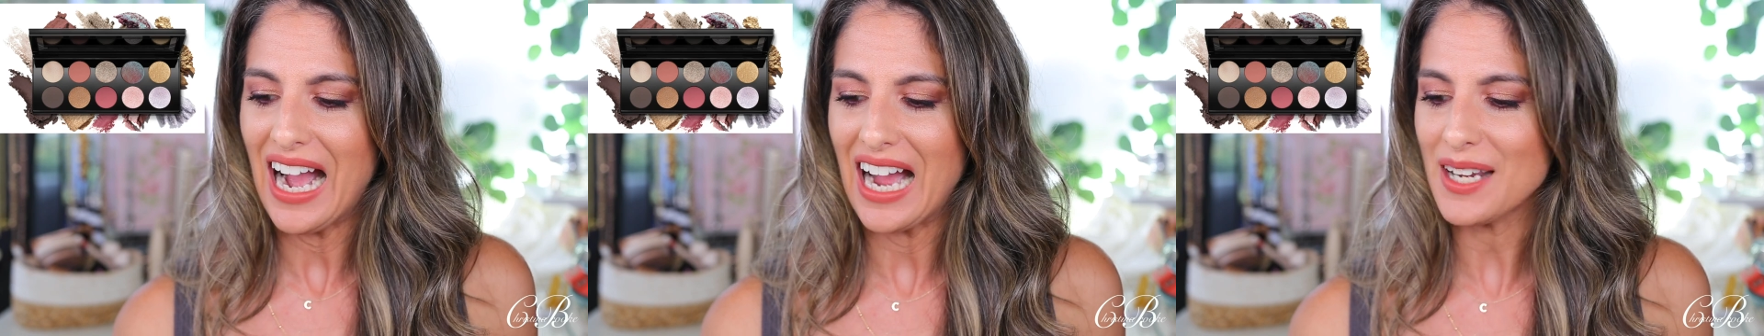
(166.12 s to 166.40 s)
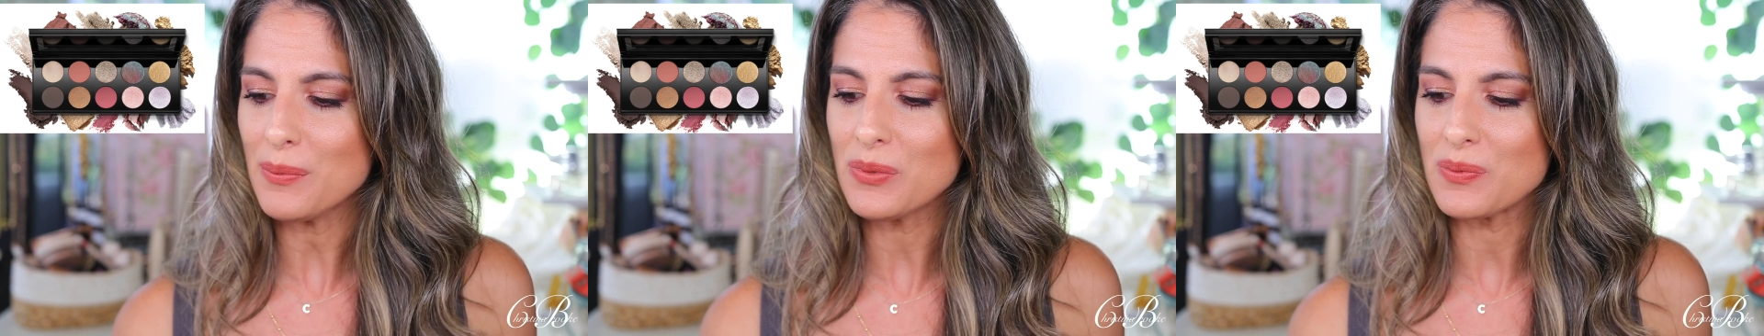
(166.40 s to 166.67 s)

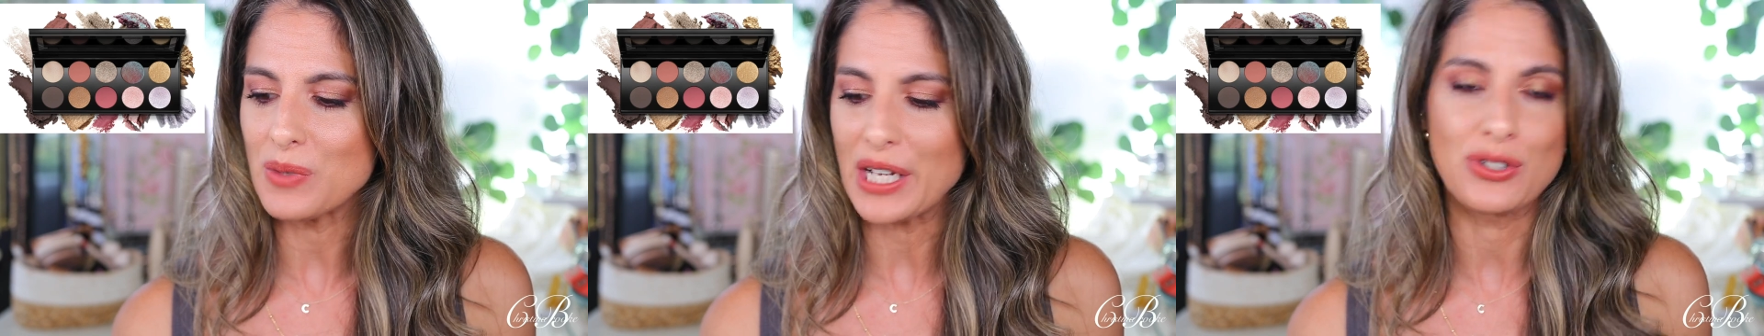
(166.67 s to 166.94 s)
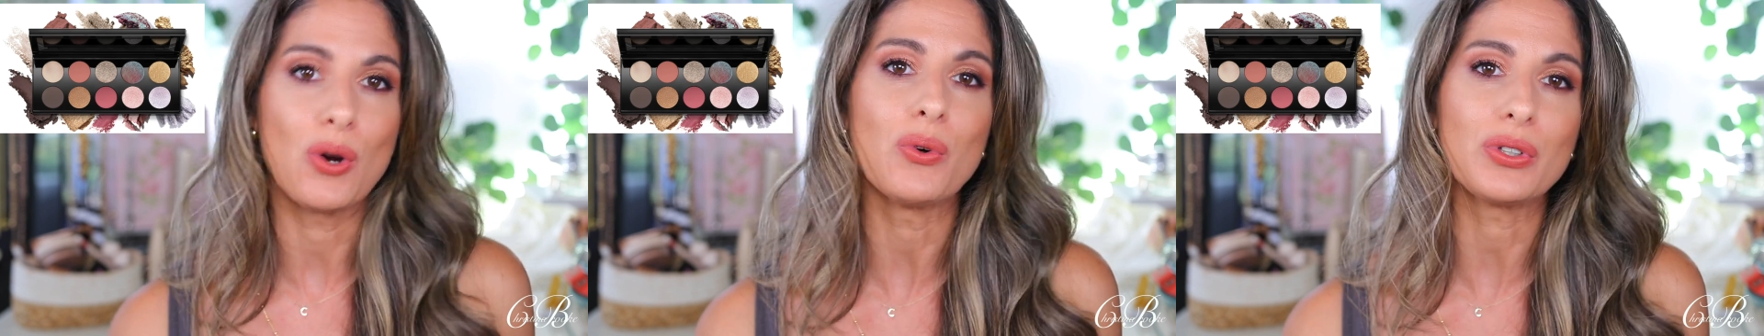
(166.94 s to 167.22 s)
I am like
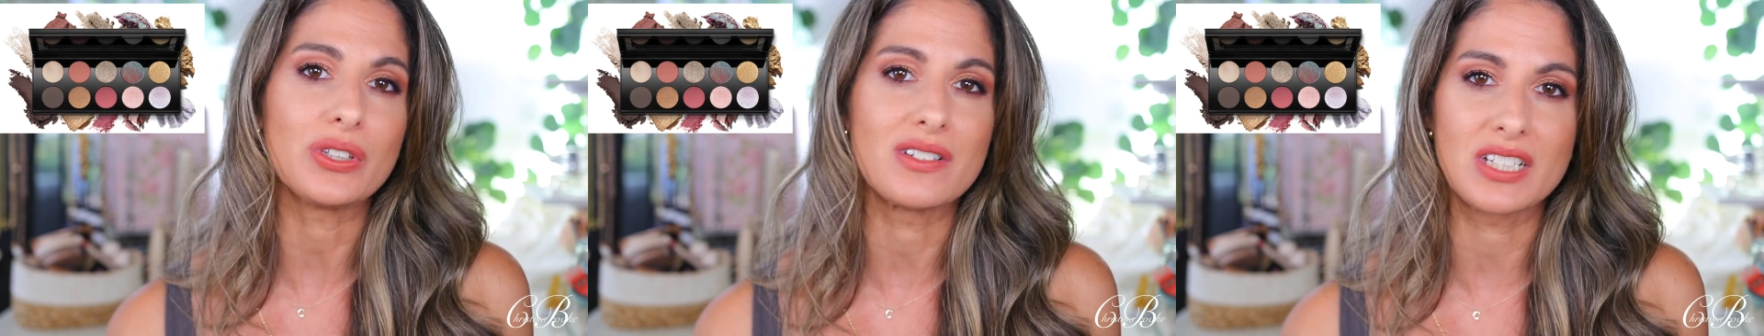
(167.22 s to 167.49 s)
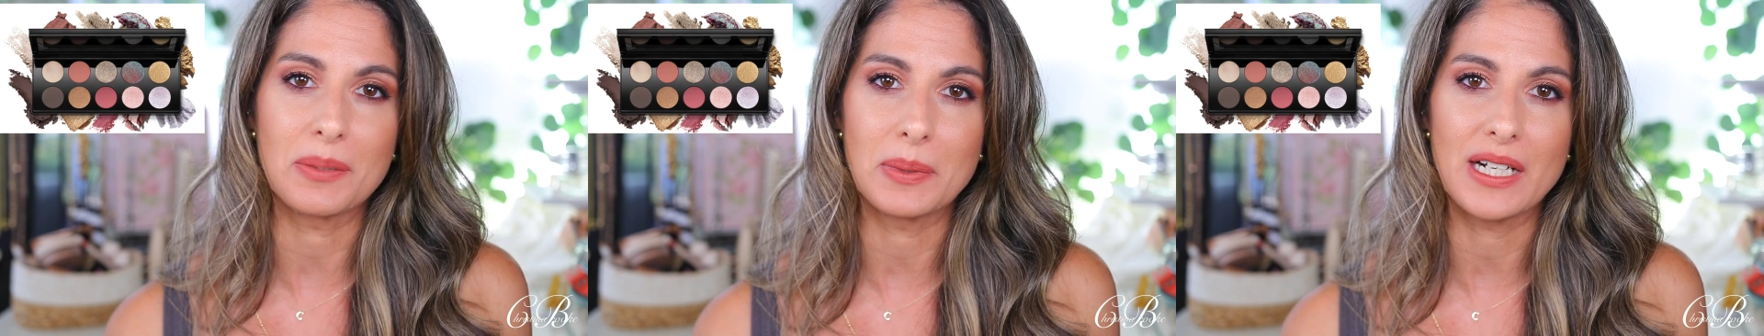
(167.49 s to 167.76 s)
totally
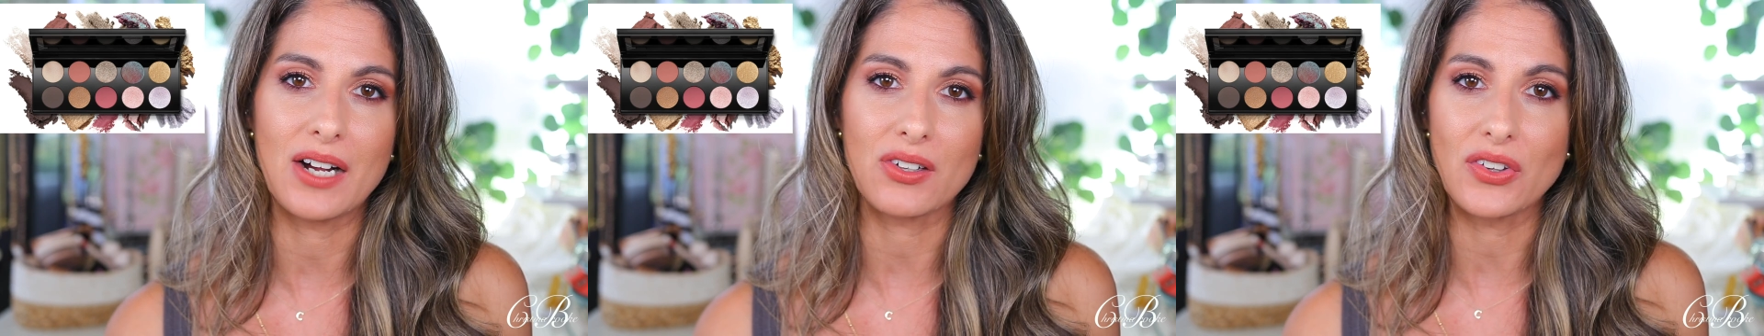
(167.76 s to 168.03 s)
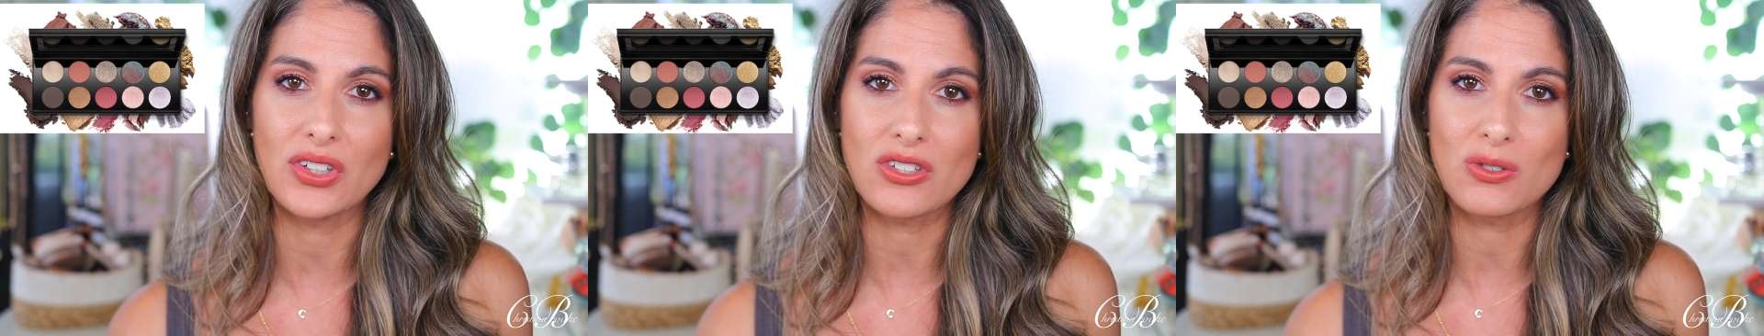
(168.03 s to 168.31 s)
skipping out
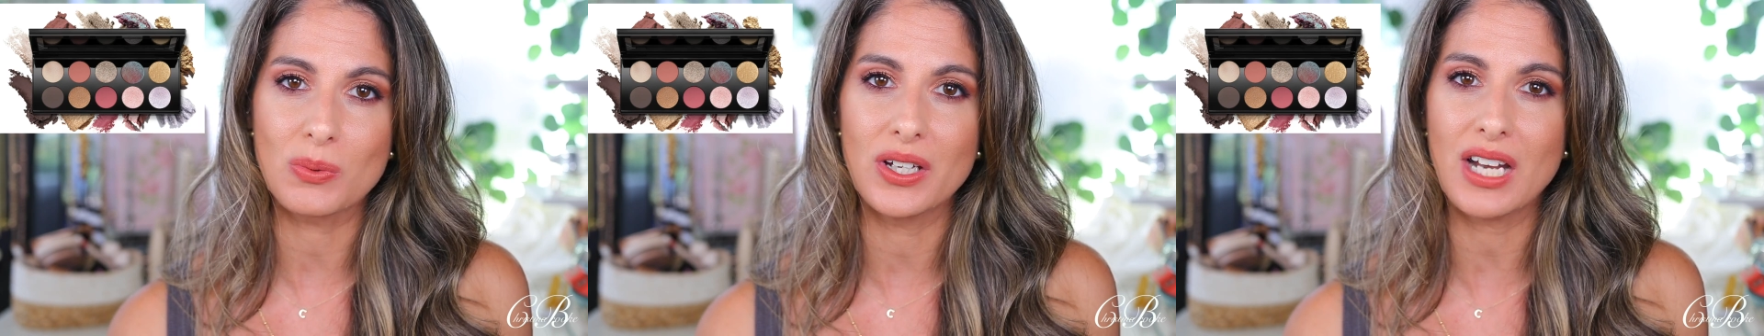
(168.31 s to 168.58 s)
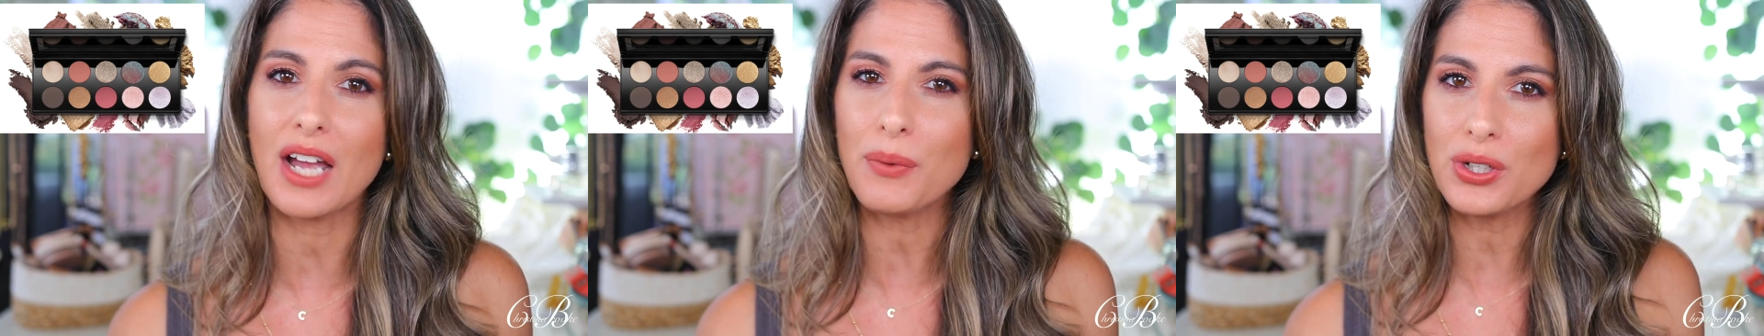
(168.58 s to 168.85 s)
on this
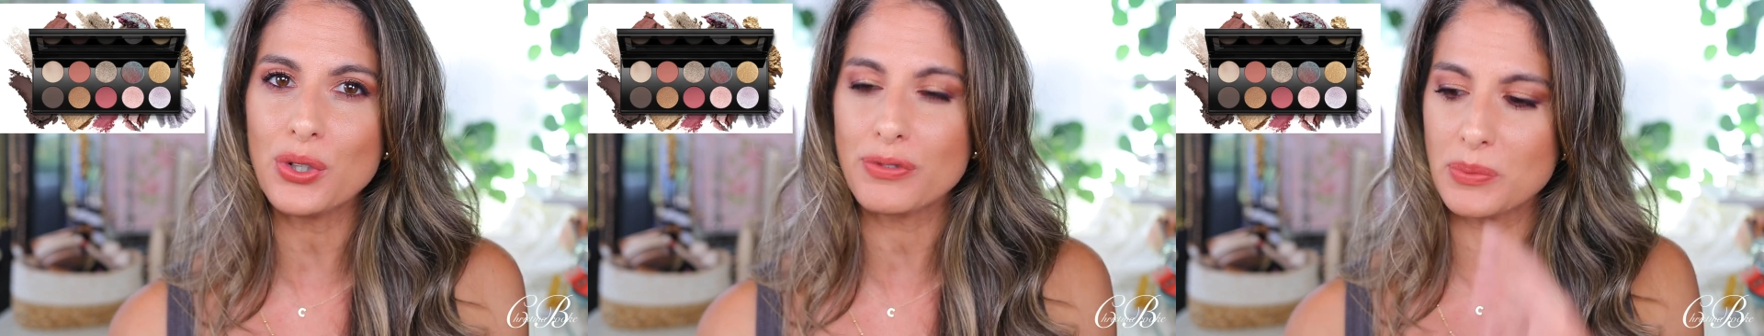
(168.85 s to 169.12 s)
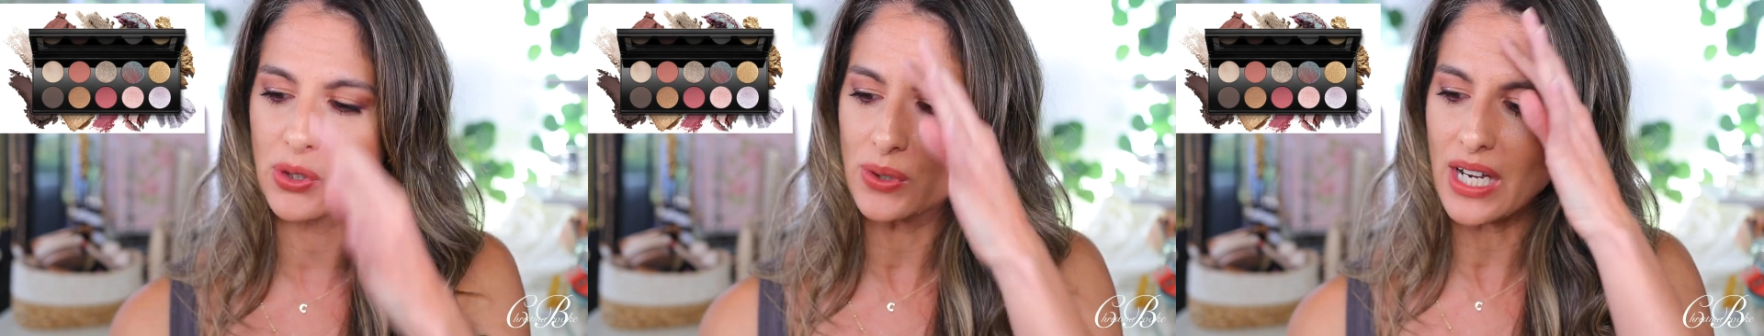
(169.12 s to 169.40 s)
one. I want to know
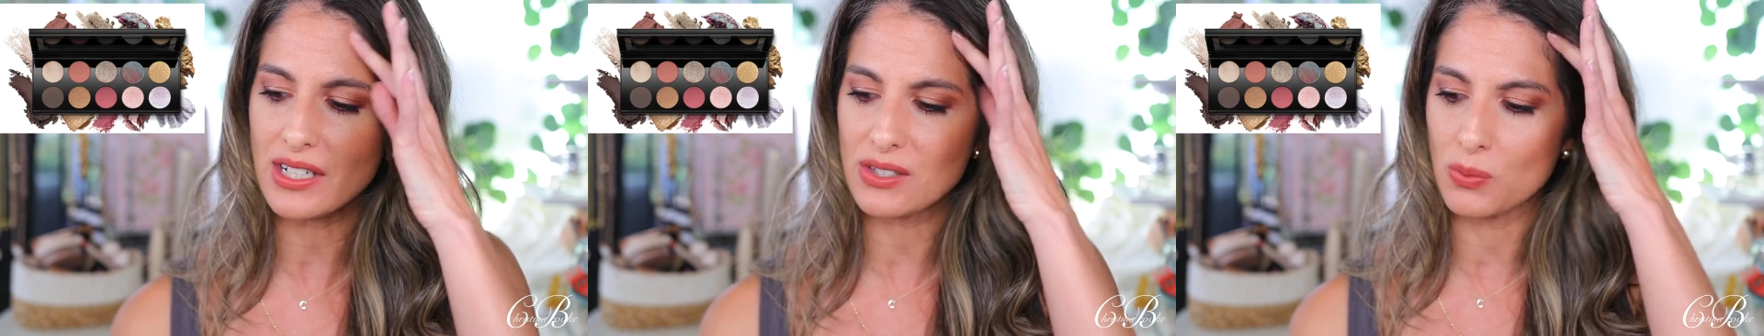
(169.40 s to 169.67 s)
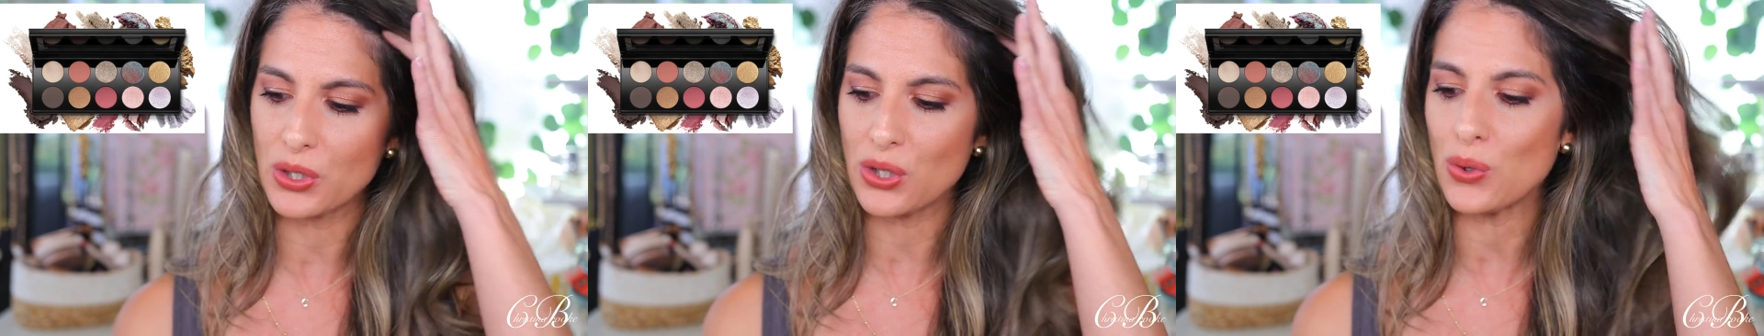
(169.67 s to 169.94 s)
from you guys,
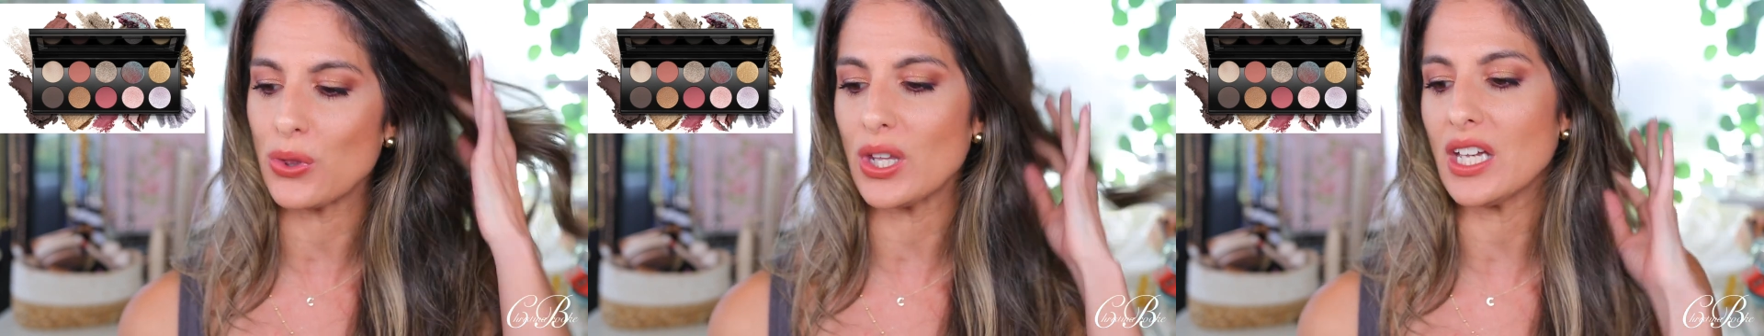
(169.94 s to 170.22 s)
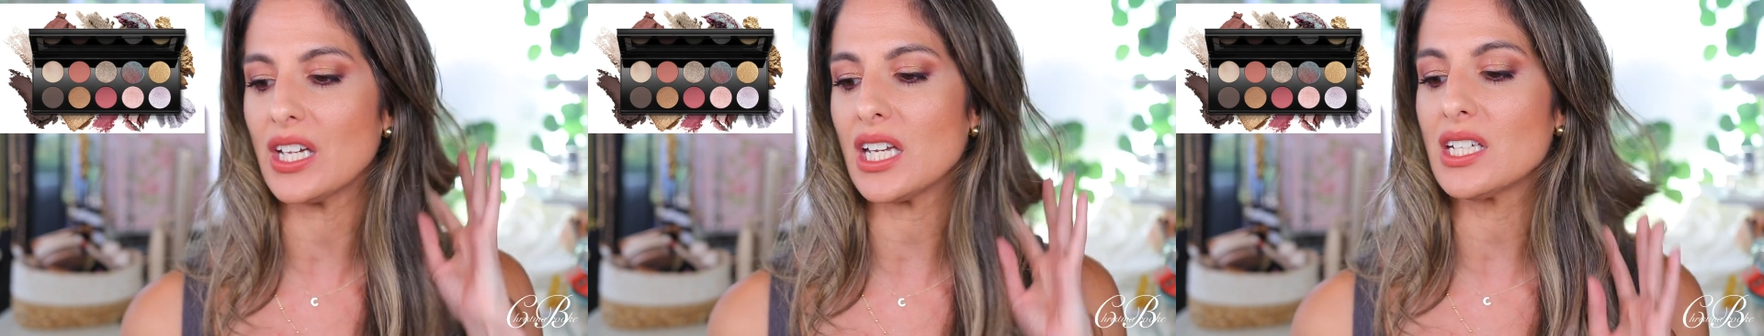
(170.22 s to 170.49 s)
what do you think?